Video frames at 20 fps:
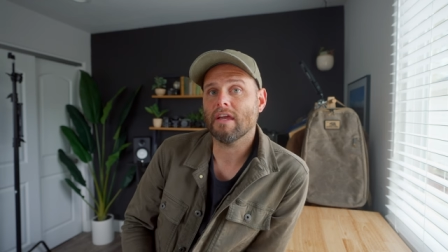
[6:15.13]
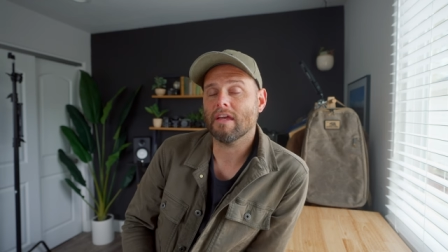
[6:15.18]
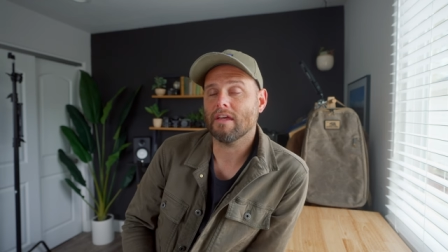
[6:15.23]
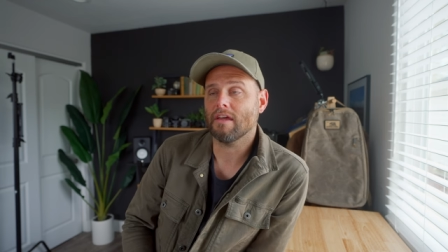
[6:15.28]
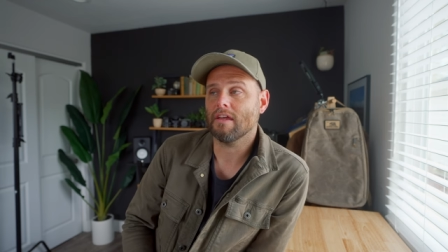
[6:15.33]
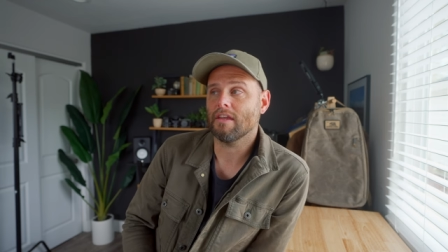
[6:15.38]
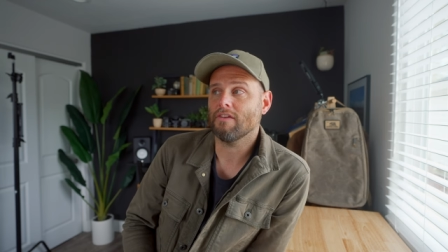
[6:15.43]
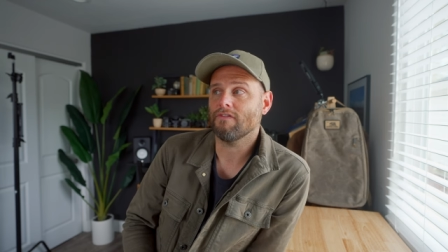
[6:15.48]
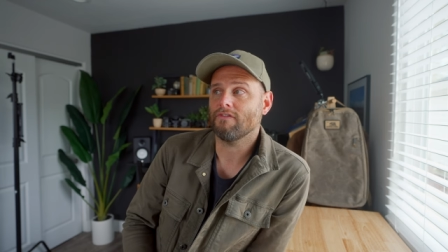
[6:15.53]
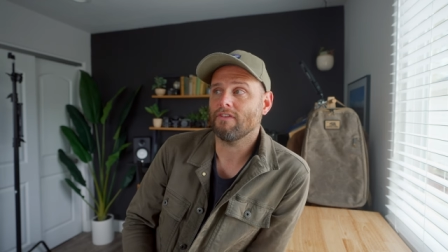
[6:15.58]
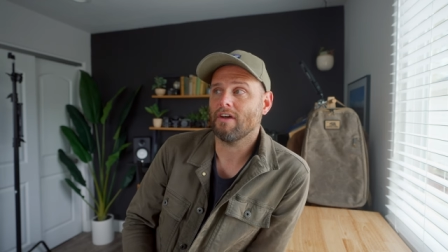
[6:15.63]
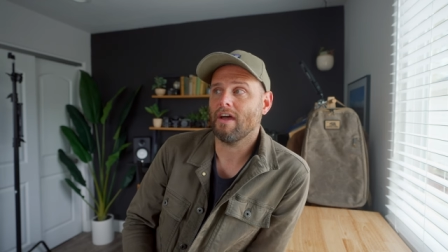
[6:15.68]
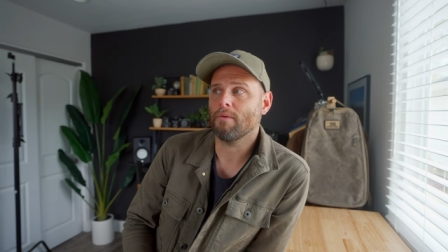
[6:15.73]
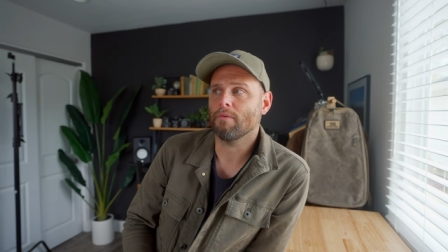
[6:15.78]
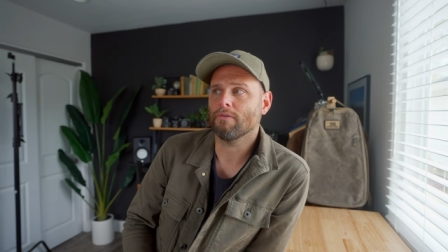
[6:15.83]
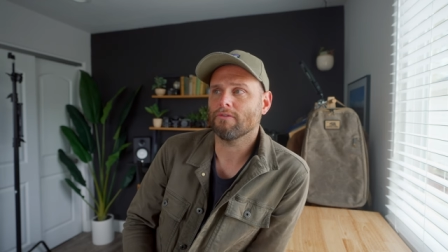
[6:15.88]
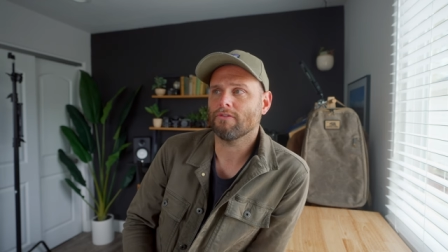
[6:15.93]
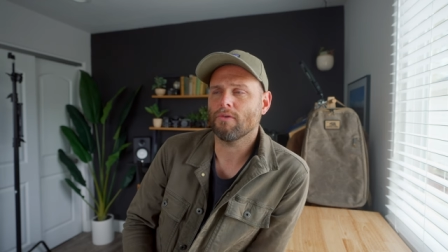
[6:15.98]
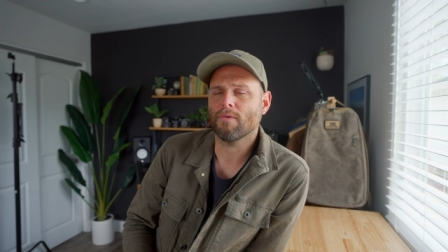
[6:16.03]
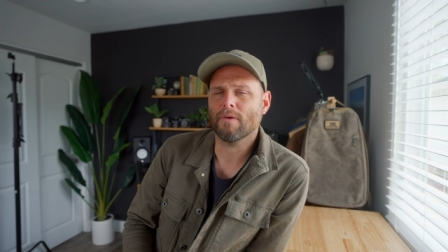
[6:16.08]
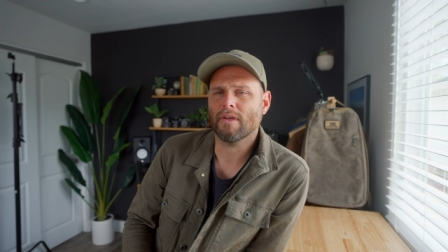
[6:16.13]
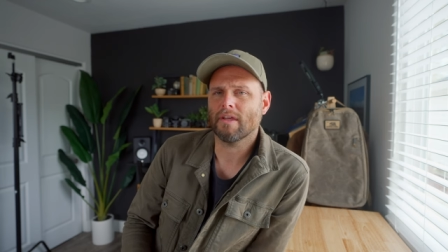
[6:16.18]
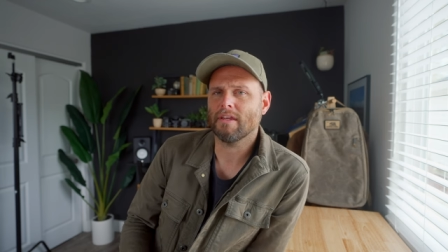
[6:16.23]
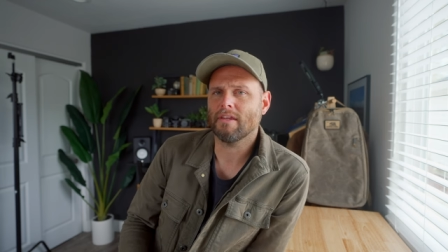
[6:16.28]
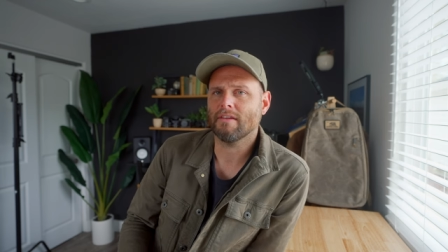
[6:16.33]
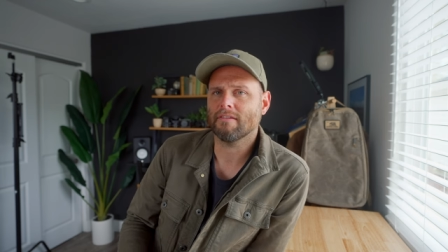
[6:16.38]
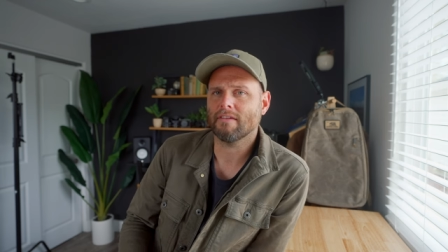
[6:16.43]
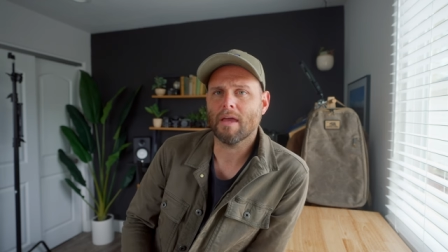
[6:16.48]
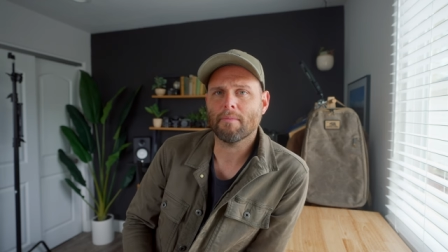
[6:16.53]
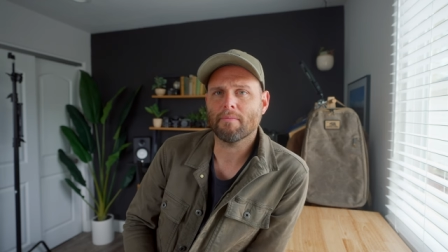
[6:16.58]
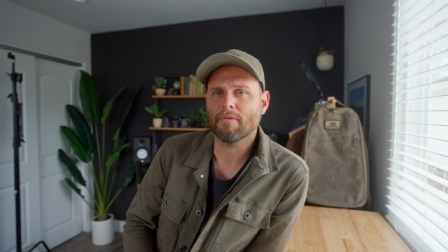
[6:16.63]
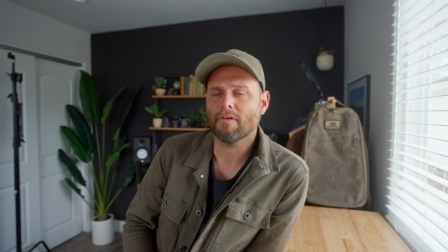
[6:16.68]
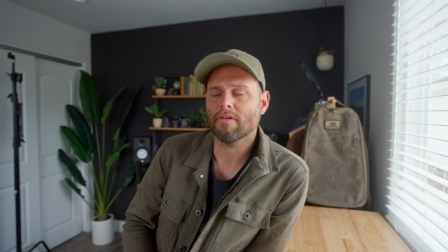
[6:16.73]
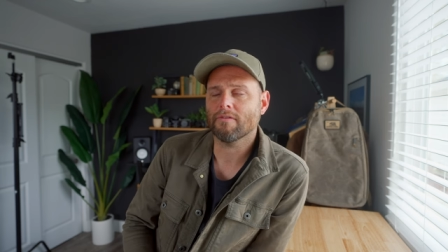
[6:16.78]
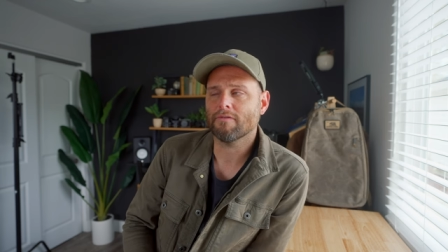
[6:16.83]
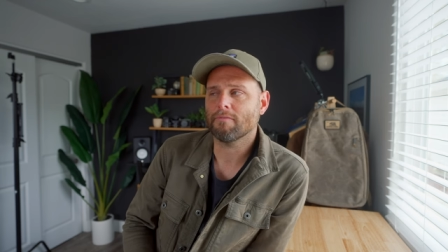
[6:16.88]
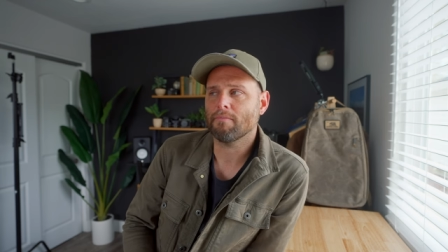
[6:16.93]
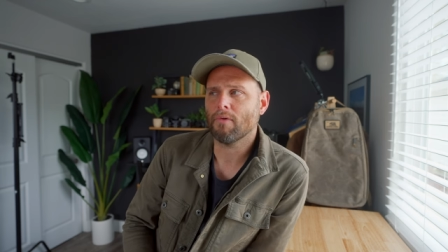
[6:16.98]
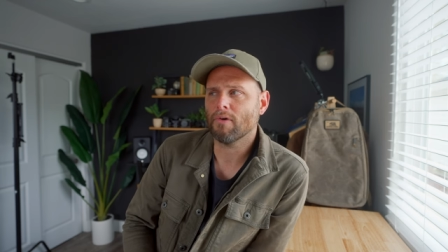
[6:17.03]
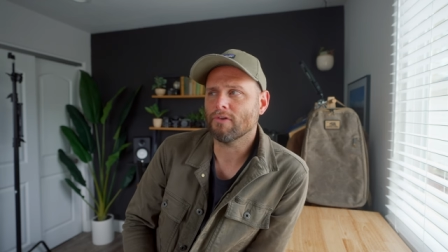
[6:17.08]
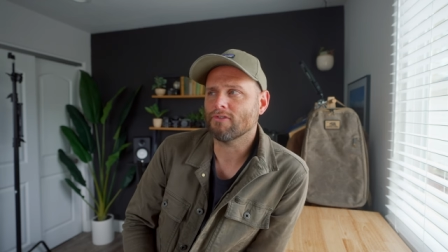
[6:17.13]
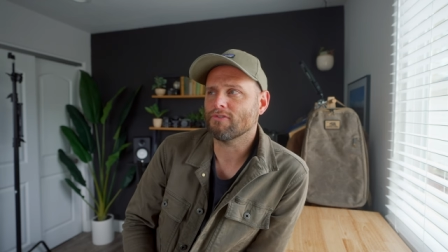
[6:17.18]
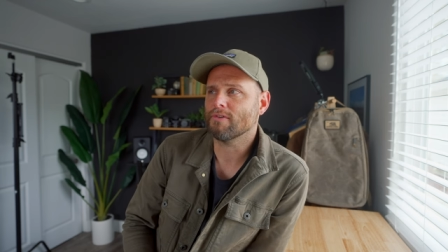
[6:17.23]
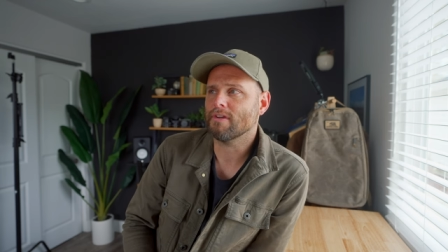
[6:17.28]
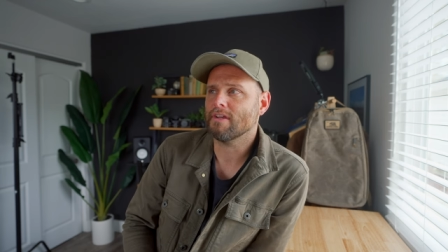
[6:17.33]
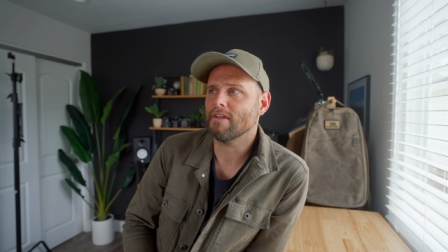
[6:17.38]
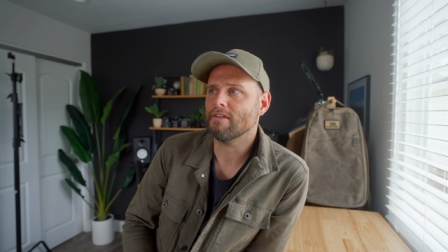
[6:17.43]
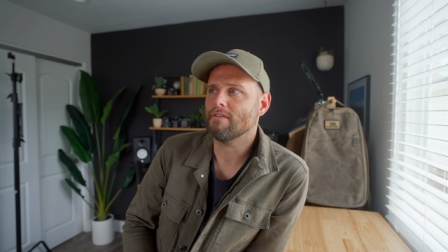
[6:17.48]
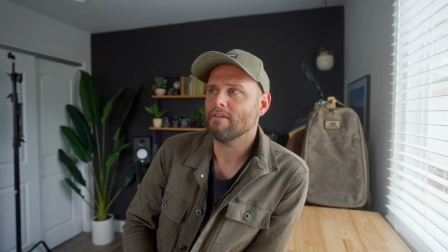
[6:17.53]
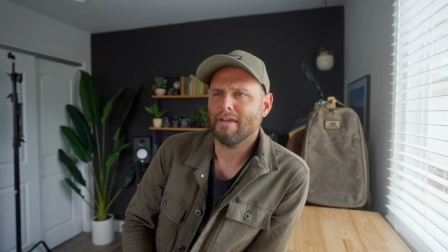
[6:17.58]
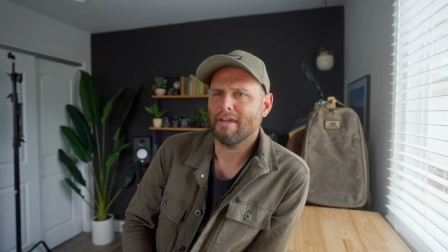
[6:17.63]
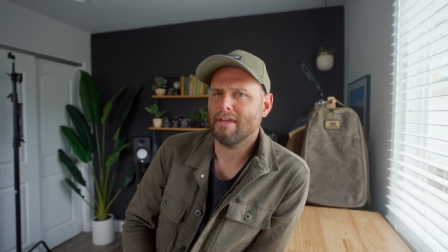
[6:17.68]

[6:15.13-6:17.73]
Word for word: and if I was doing any type of portrait